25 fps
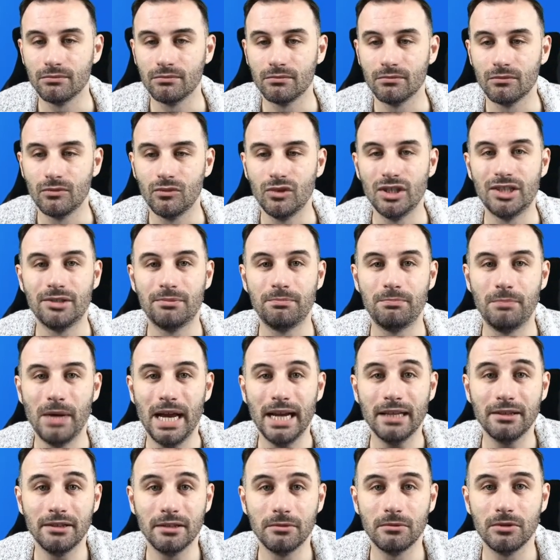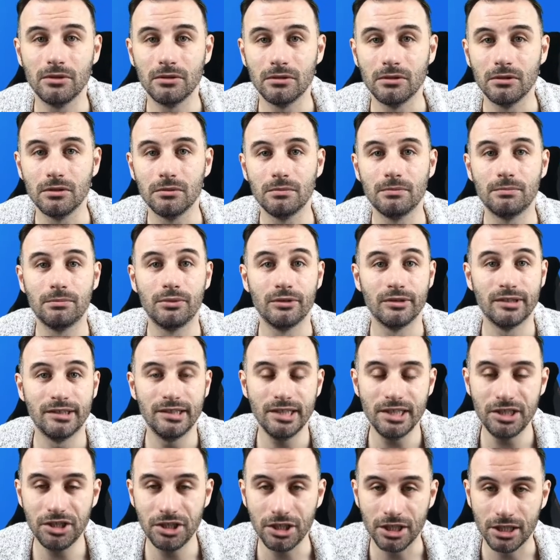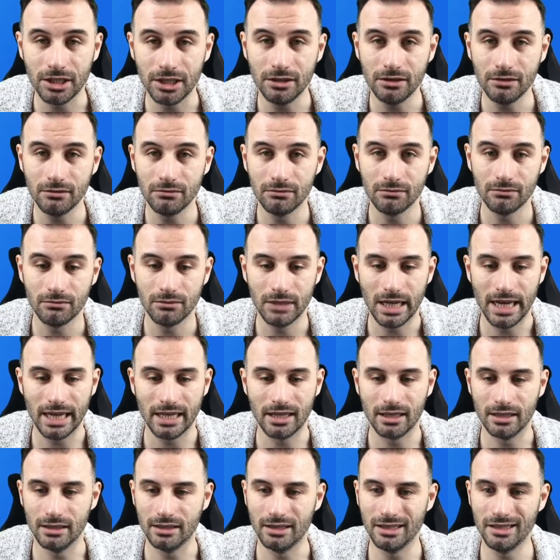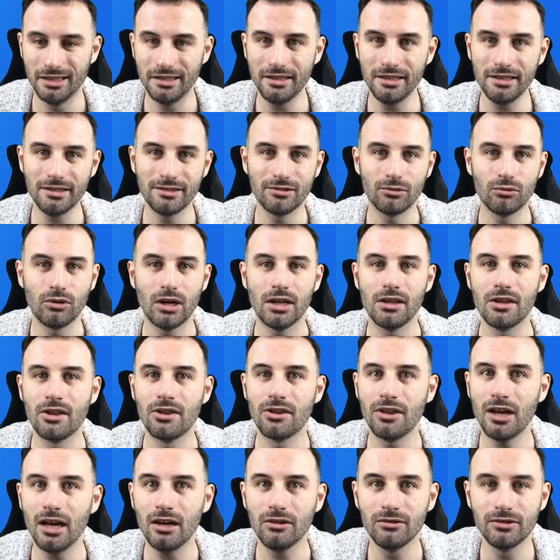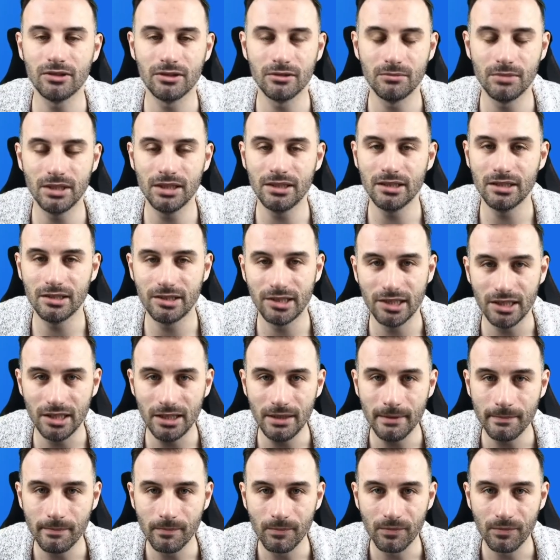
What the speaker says: respectable position, like at least 1,000 BTC,